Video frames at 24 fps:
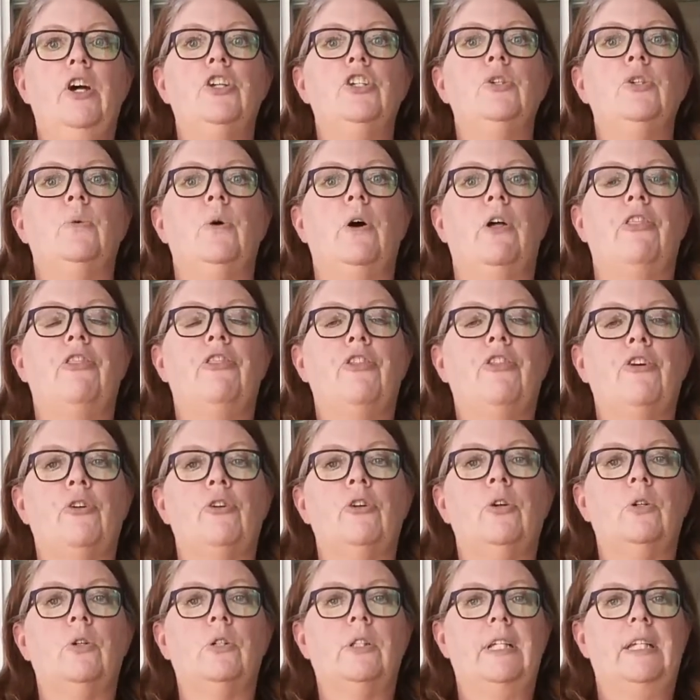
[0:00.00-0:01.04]
Do a
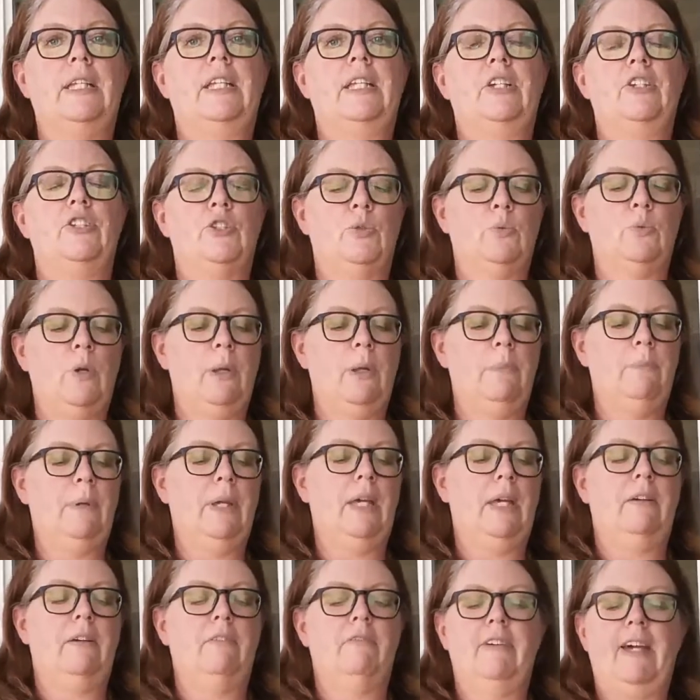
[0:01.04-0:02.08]
thorough cleaning,
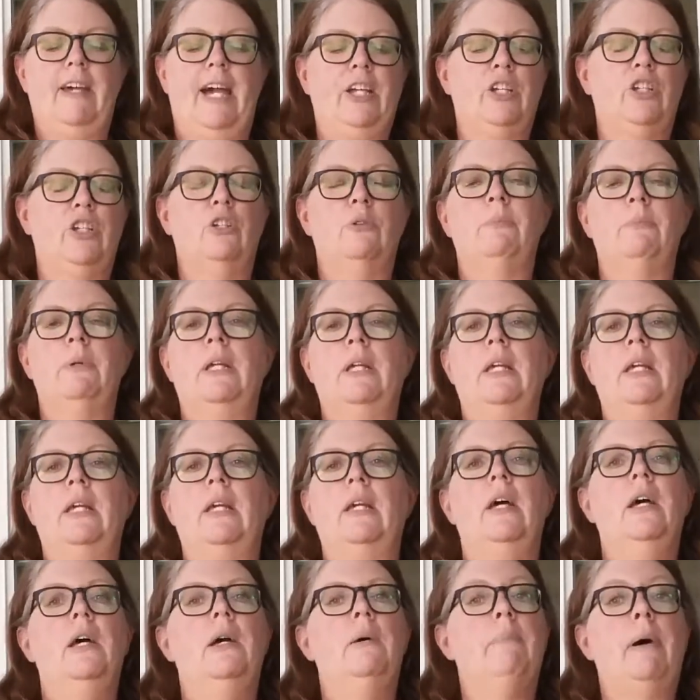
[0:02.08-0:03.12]
sweeping, vacuuming,
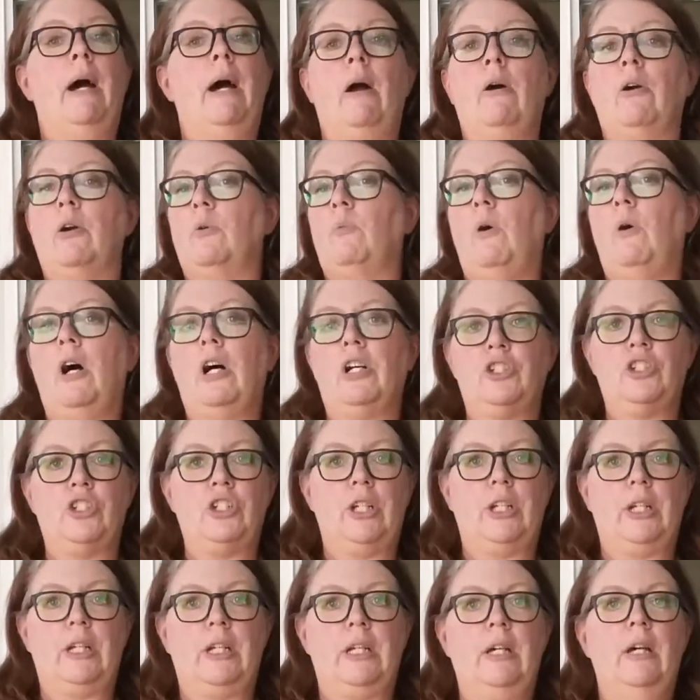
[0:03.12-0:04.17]
power
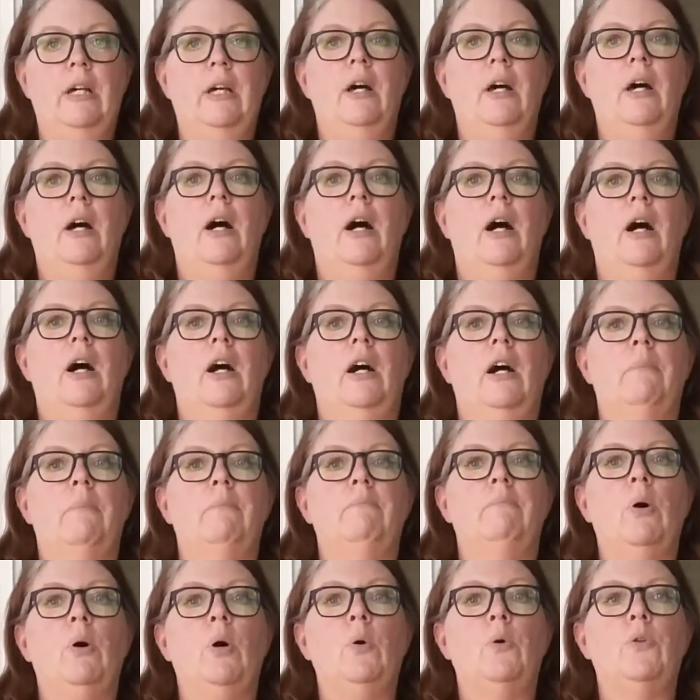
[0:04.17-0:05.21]
washing,
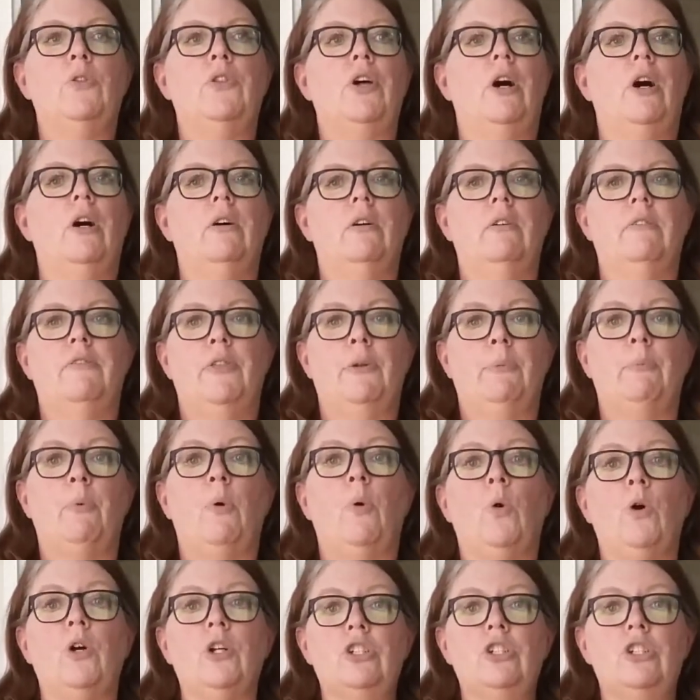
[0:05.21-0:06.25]
both of the
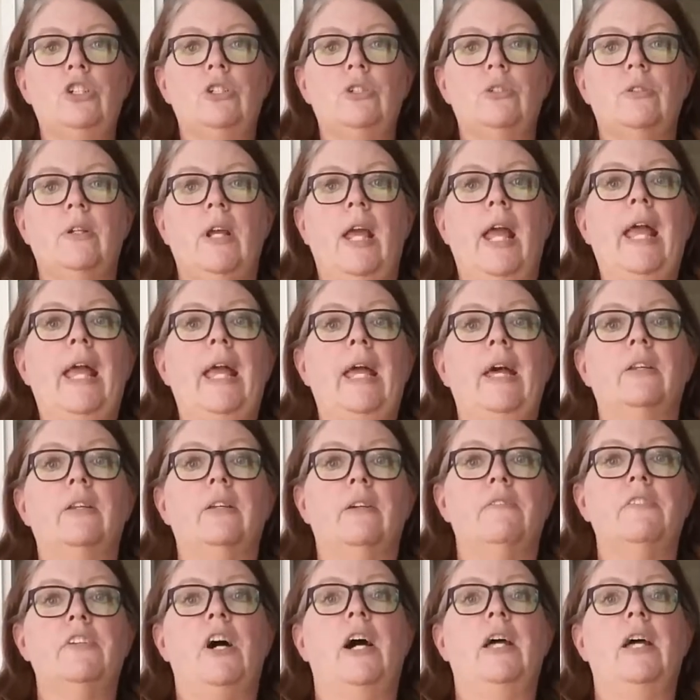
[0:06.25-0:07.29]
porch and
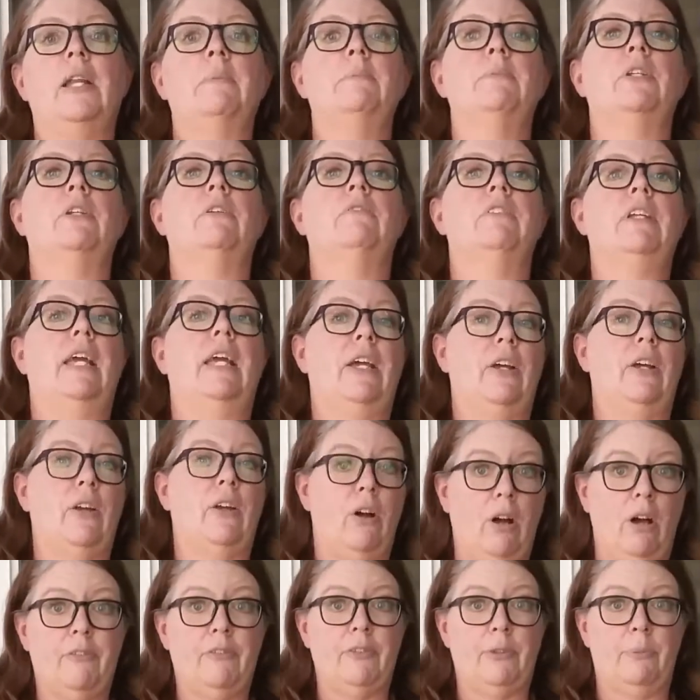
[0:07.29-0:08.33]
of the items that you've taken
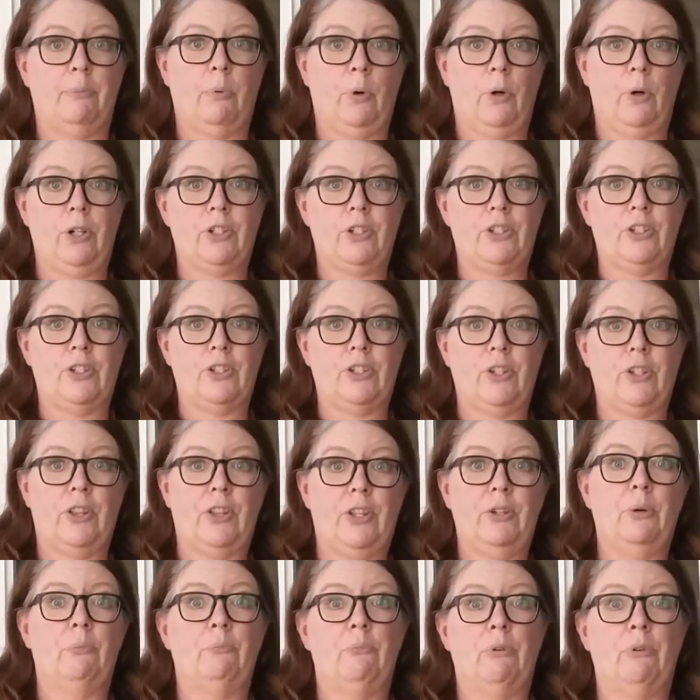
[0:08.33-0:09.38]
off the porch so that you
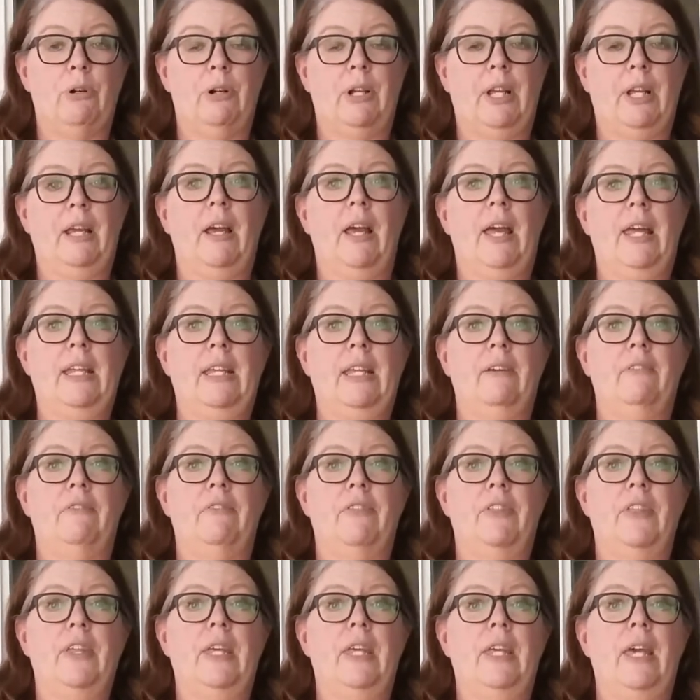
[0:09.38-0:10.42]
don't bring any of
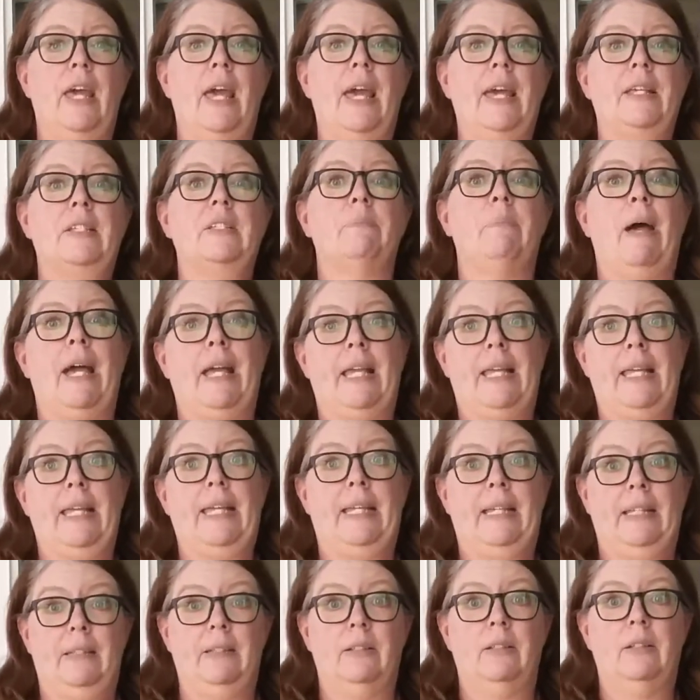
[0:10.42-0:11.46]
the eggs back
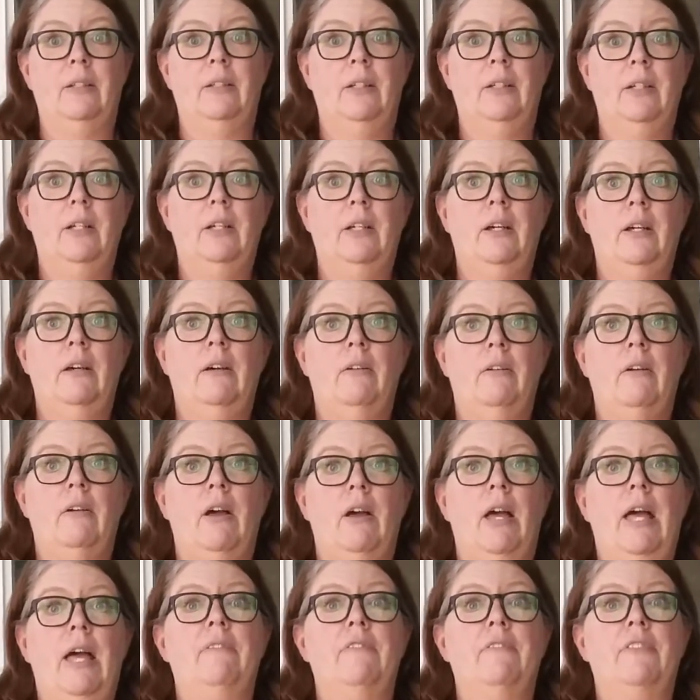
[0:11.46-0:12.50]
in.
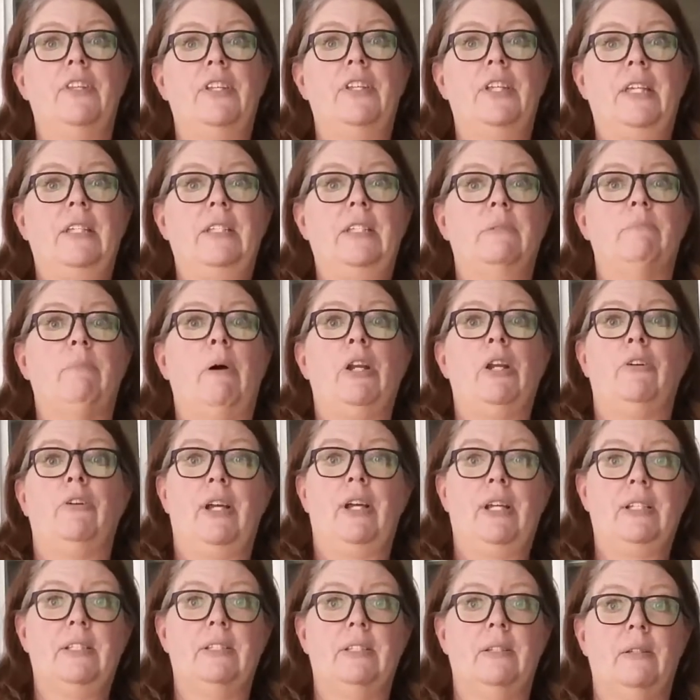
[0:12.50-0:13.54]
Any of the spider
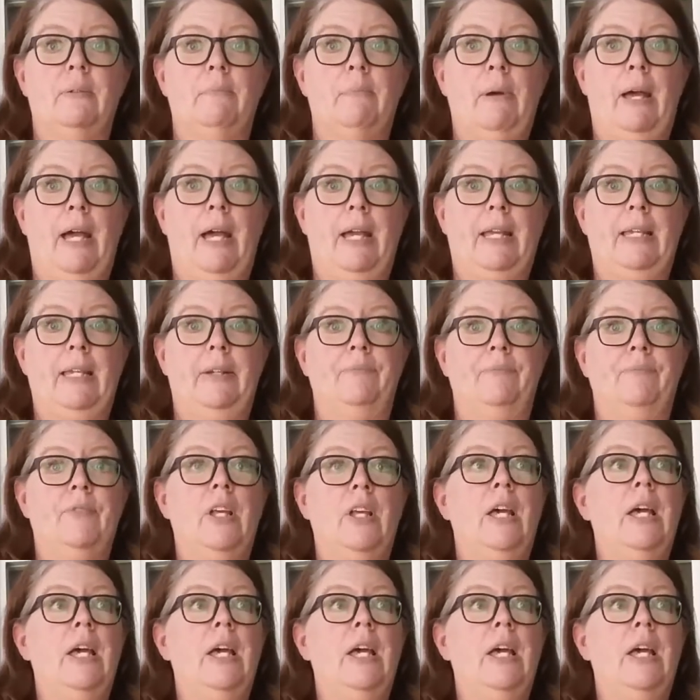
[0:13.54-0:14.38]
eggs back in.